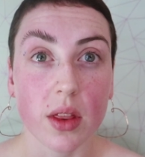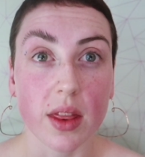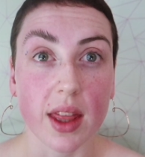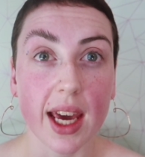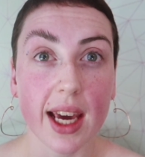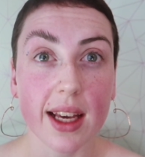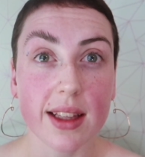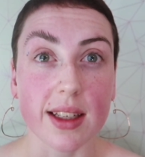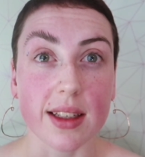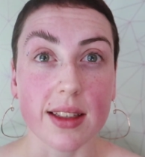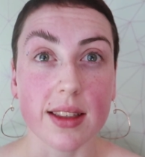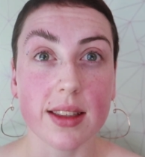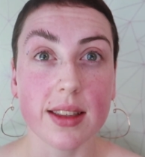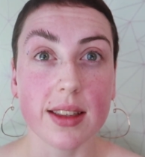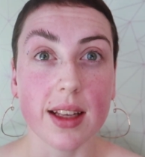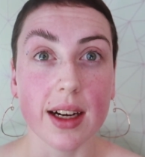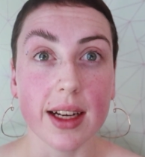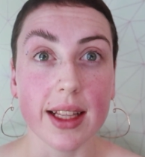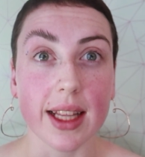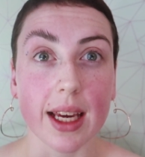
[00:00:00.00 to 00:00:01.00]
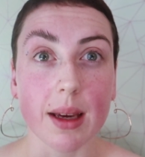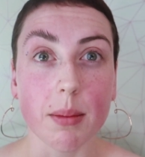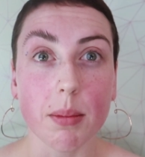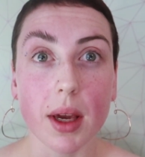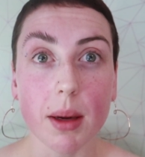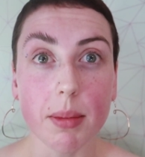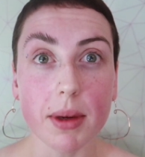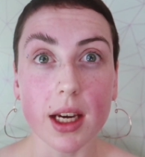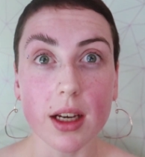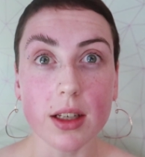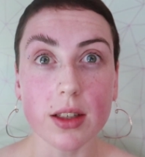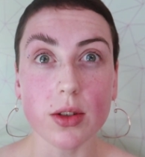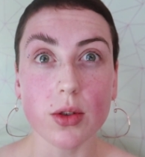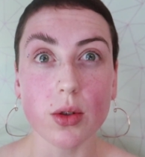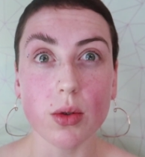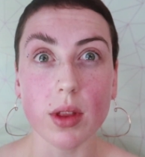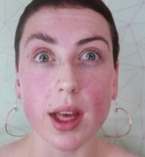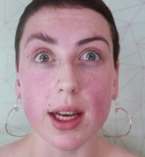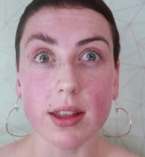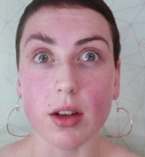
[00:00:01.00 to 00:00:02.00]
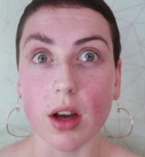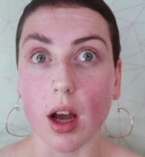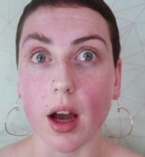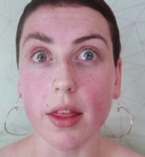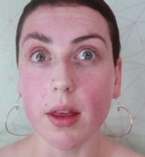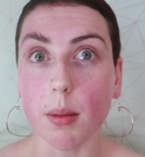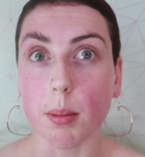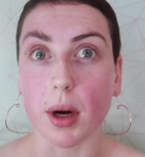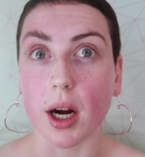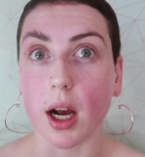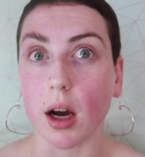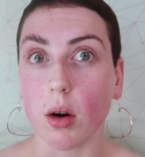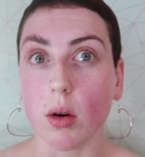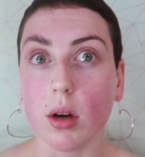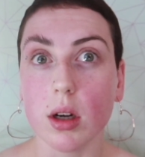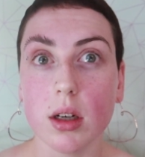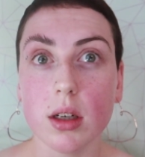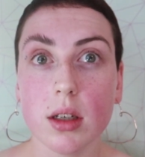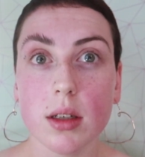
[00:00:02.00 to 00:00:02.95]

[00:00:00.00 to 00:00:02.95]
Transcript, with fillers: That is stunning. Maybe I should do that to other brow.